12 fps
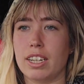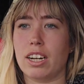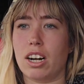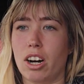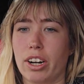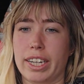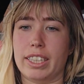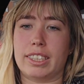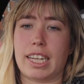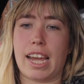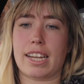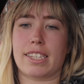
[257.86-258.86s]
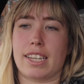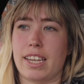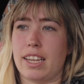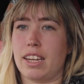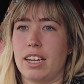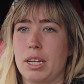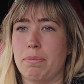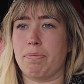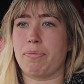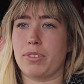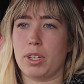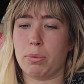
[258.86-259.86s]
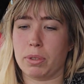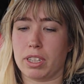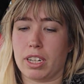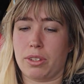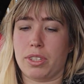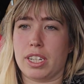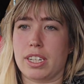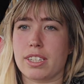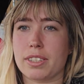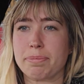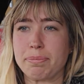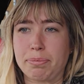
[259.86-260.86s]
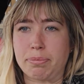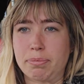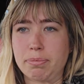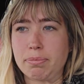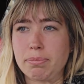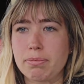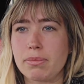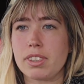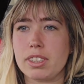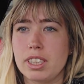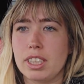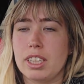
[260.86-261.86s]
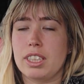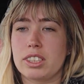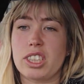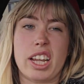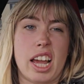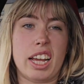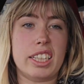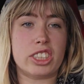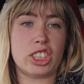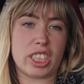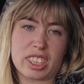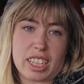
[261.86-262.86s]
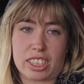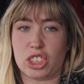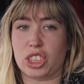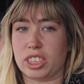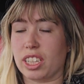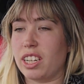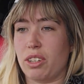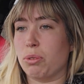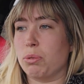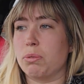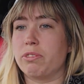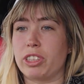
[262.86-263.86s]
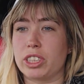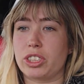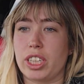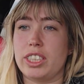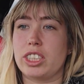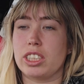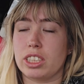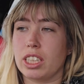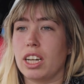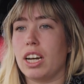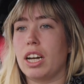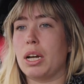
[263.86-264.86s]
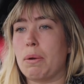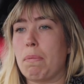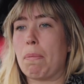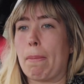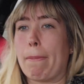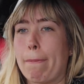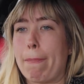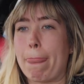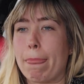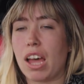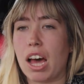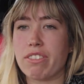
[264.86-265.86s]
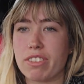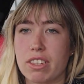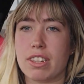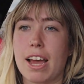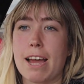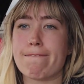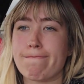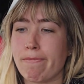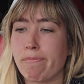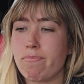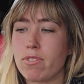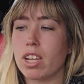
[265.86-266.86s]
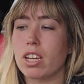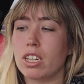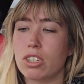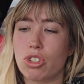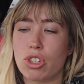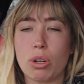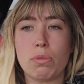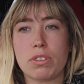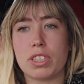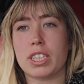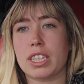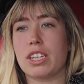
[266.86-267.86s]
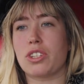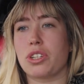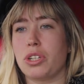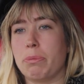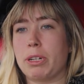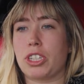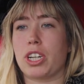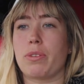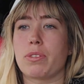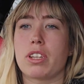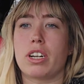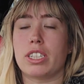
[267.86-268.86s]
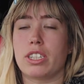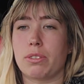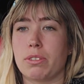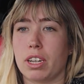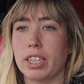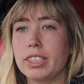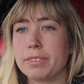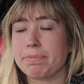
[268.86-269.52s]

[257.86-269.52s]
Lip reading: I to exit, you wouldn't notice. So yeah, that's just a little frustration. Other than that, don't think there's too much else that I don't like.